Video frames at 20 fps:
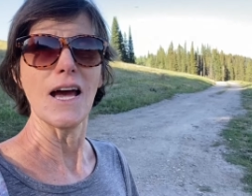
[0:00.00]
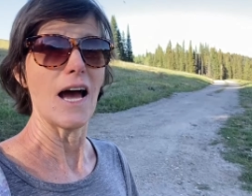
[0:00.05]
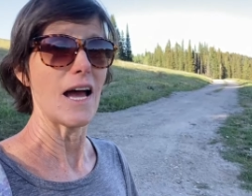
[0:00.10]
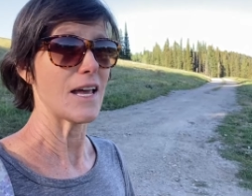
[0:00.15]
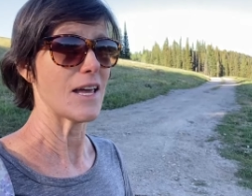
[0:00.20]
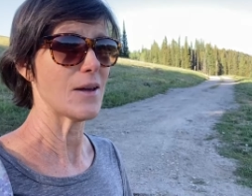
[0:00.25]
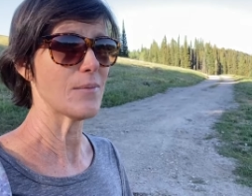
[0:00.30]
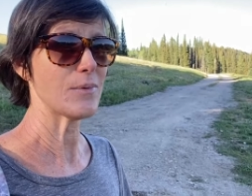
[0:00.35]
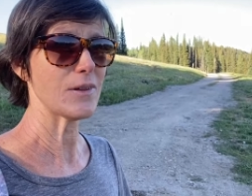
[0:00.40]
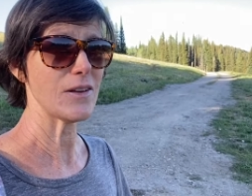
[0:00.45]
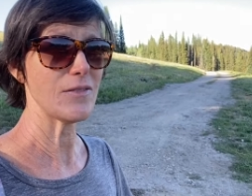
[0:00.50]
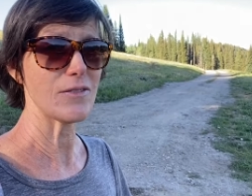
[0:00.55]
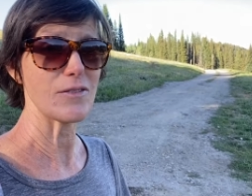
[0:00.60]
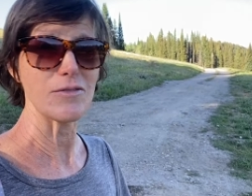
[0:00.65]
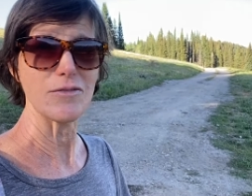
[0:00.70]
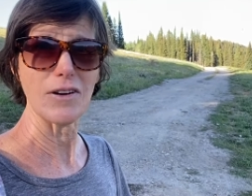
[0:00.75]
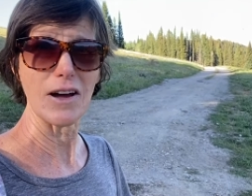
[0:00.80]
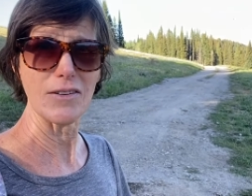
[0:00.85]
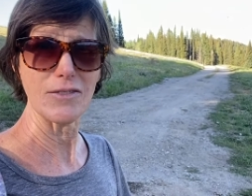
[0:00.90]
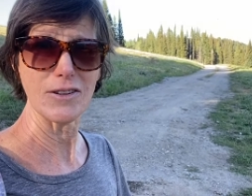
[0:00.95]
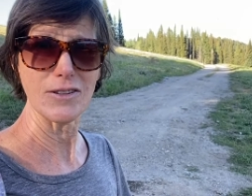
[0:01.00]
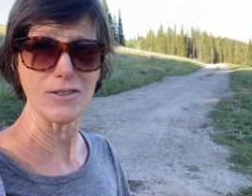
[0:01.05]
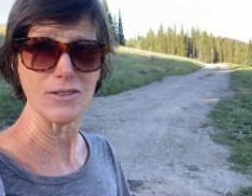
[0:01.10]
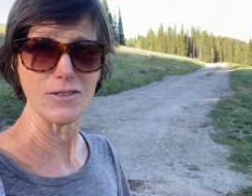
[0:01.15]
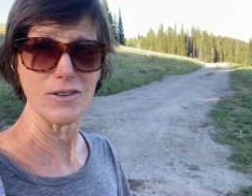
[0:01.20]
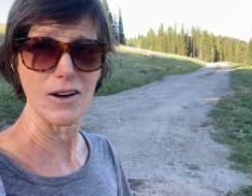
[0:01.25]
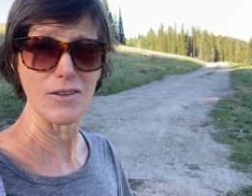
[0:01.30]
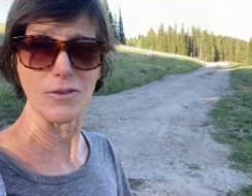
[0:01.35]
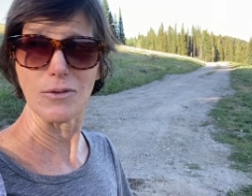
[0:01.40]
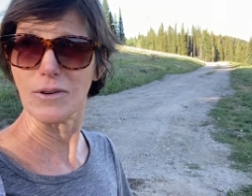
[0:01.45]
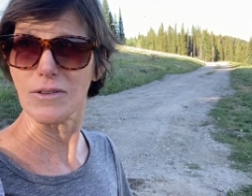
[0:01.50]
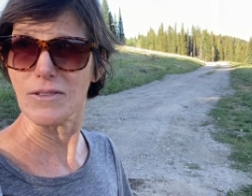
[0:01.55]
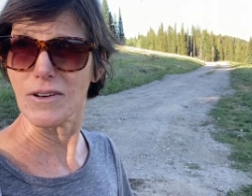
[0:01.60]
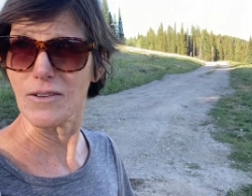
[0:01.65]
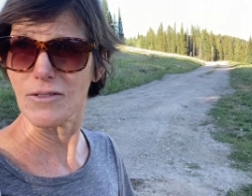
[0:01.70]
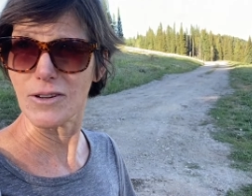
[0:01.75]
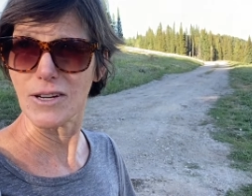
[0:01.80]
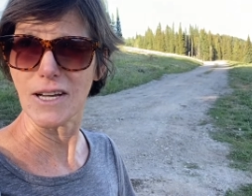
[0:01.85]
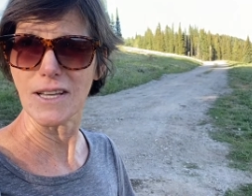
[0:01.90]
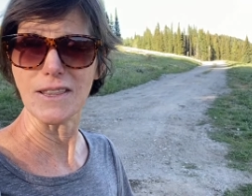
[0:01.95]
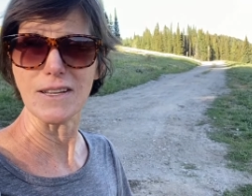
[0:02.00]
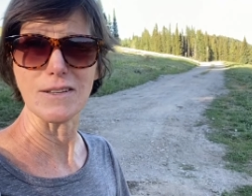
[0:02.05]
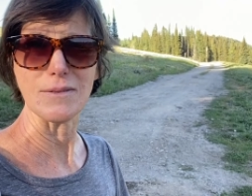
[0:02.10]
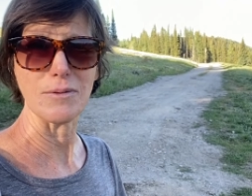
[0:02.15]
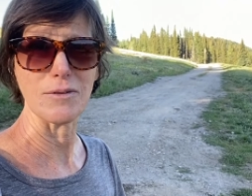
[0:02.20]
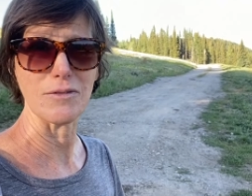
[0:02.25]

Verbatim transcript: I can't believe in five years of travel we've never done this